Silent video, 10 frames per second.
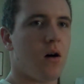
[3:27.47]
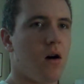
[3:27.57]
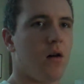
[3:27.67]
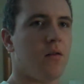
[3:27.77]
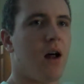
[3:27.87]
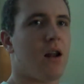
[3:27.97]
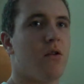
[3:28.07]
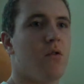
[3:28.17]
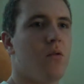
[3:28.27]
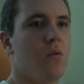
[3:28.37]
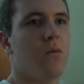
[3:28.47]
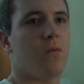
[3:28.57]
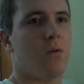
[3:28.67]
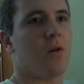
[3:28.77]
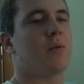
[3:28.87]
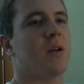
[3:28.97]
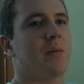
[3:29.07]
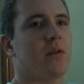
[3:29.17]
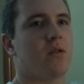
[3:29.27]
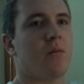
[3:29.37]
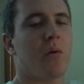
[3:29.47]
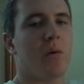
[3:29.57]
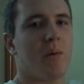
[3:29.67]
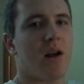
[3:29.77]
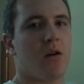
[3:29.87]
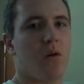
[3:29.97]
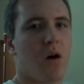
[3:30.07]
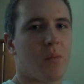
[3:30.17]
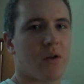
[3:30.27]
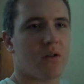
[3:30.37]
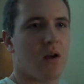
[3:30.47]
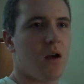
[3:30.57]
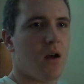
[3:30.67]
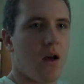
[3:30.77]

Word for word: uh, not a new herpes episode two, but we made a new herpes,